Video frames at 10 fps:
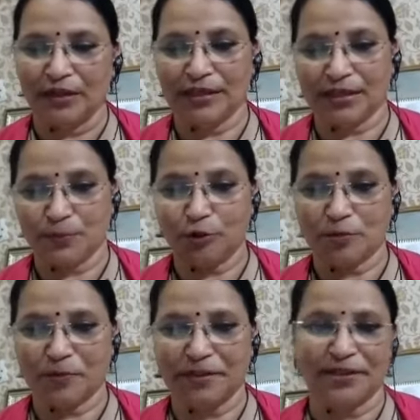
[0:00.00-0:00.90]
a sports
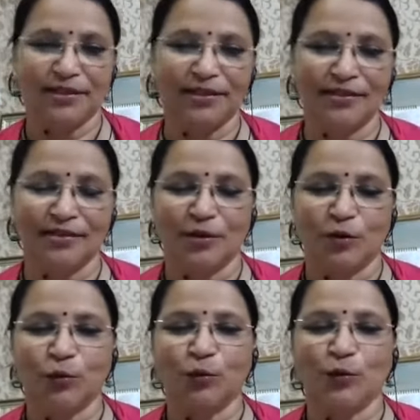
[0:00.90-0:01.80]
person
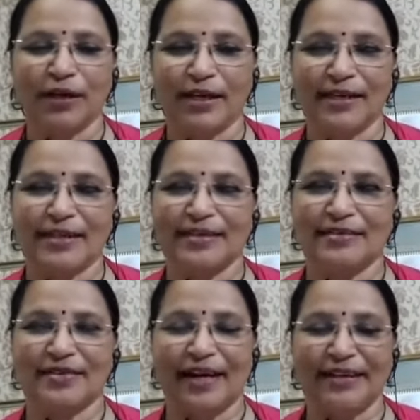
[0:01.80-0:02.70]
who
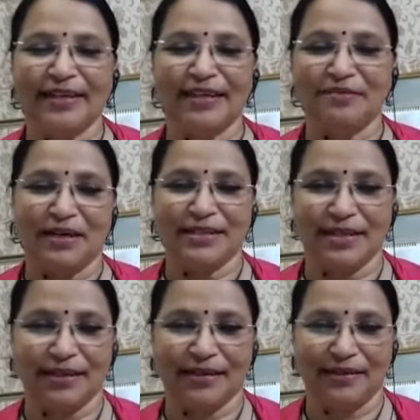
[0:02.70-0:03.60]
is riding a
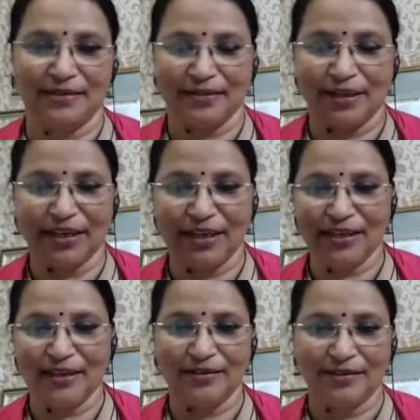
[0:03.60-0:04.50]
bicycle in
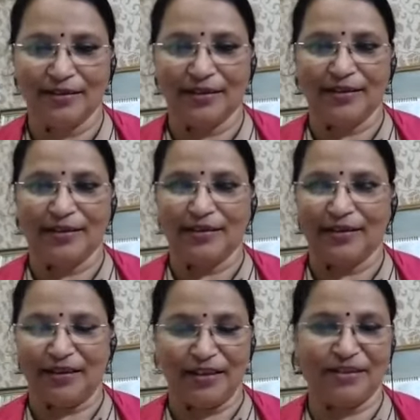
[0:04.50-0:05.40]
a
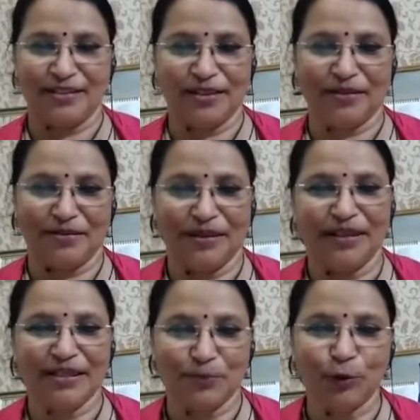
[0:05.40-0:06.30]
in
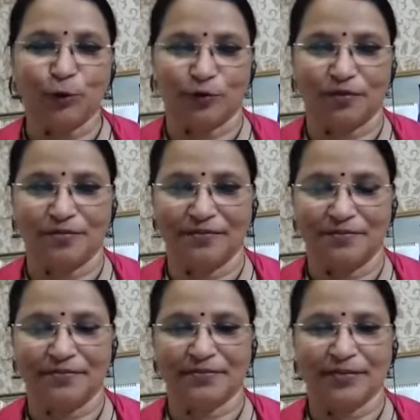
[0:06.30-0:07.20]
a sport.
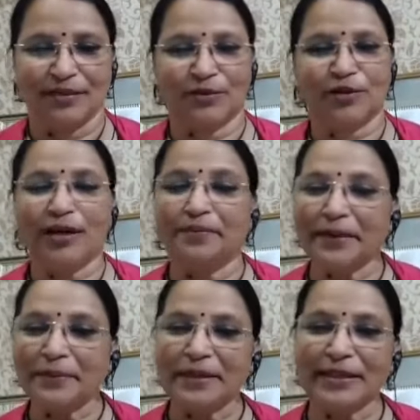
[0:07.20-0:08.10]
So
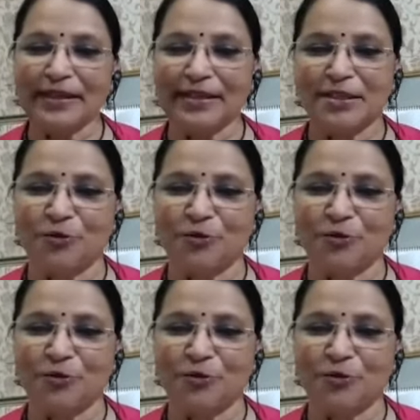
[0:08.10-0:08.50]
everybody is